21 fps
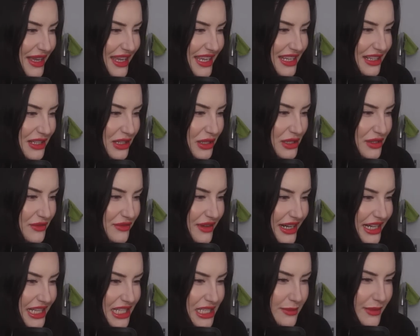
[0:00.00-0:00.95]
making lots of
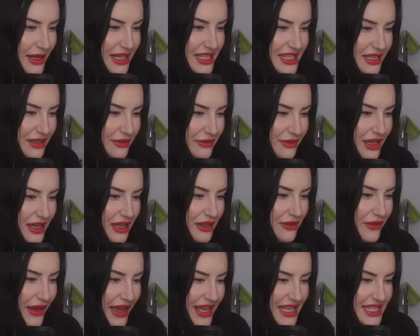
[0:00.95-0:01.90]
very expressive
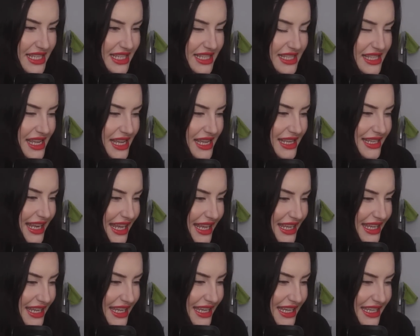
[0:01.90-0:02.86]
faces,
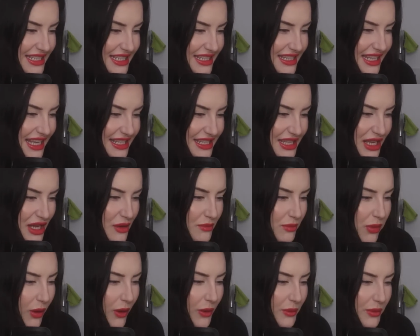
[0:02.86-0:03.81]
naked. There's
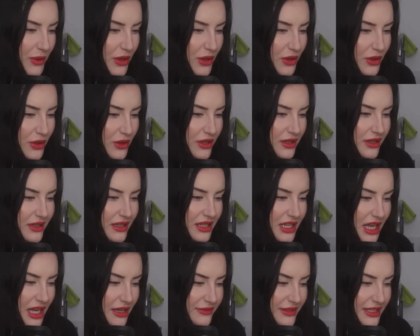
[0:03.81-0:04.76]
popcorn
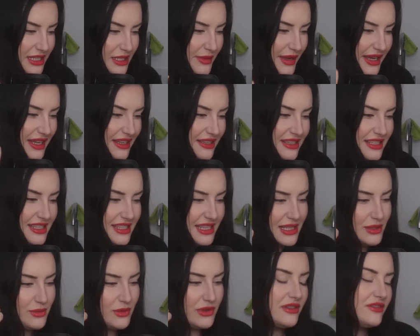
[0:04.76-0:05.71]
covering his penis.
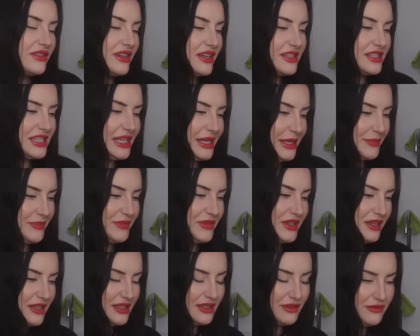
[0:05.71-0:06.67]
There's one of those,
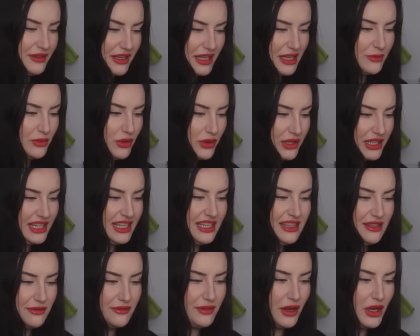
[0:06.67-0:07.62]
the finger
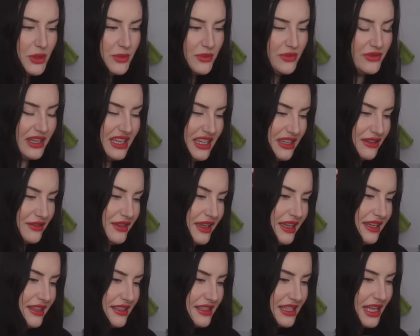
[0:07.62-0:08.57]
pointy, the foam finger
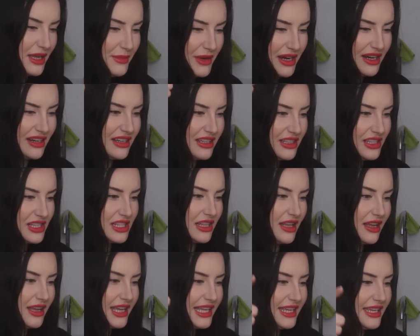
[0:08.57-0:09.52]
things that Americans
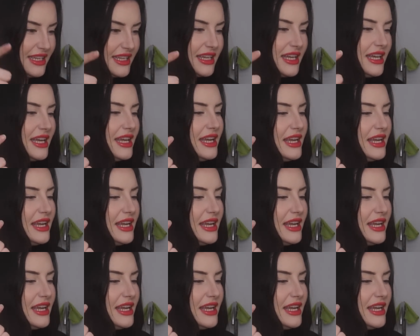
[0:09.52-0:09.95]
like.